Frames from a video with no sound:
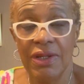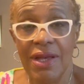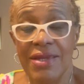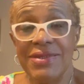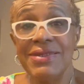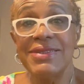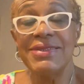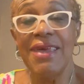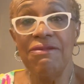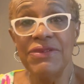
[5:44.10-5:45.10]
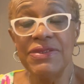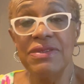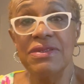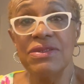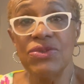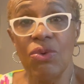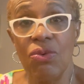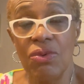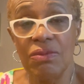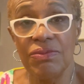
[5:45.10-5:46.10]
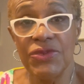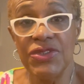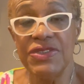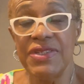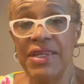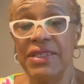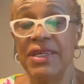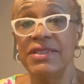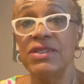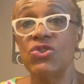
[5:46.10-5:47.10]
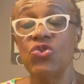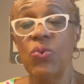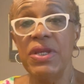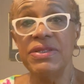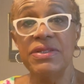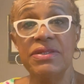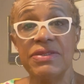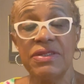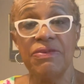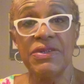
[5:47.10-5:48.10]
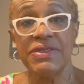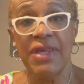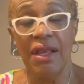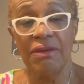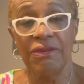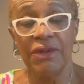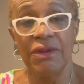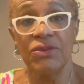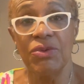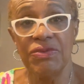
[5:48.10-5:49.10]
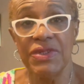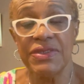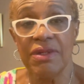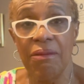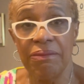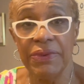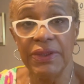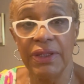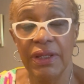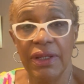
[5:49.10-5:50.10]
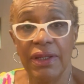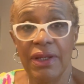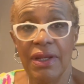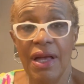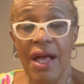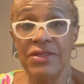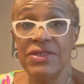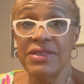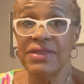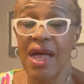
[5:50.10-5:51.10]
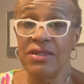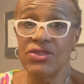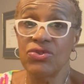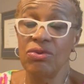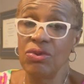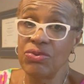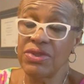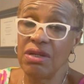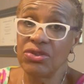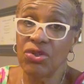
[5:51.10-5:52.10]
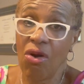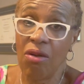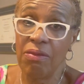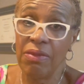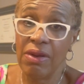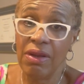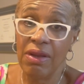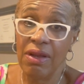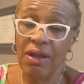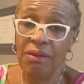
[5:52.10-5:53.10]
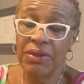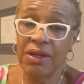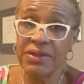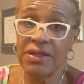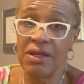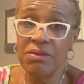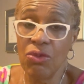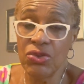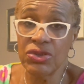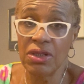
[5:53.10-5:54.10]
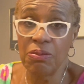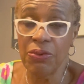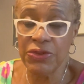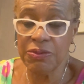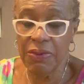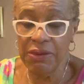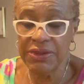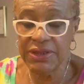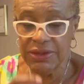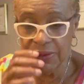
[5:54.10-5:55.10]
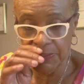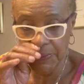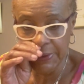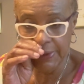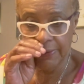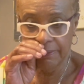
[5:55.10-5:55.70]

She's 70 years old. She's dedicated 20 years of herself to this company. And she stands to lose her job because her emotional prosperity is not working.